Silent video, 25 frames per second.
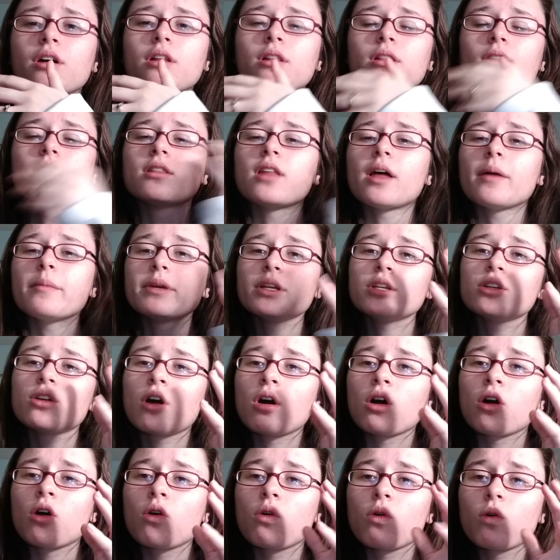let me
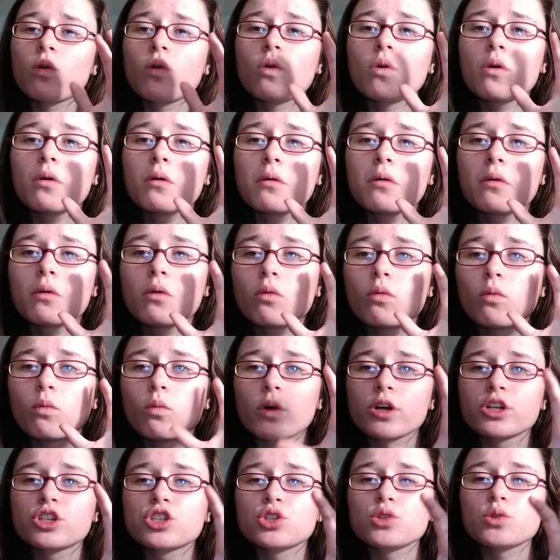know
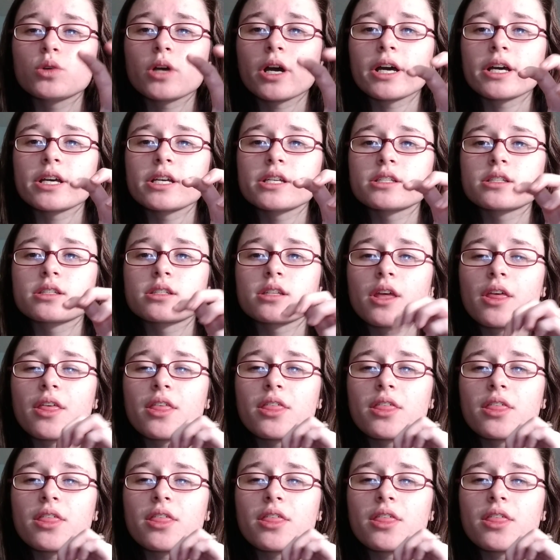what you guys...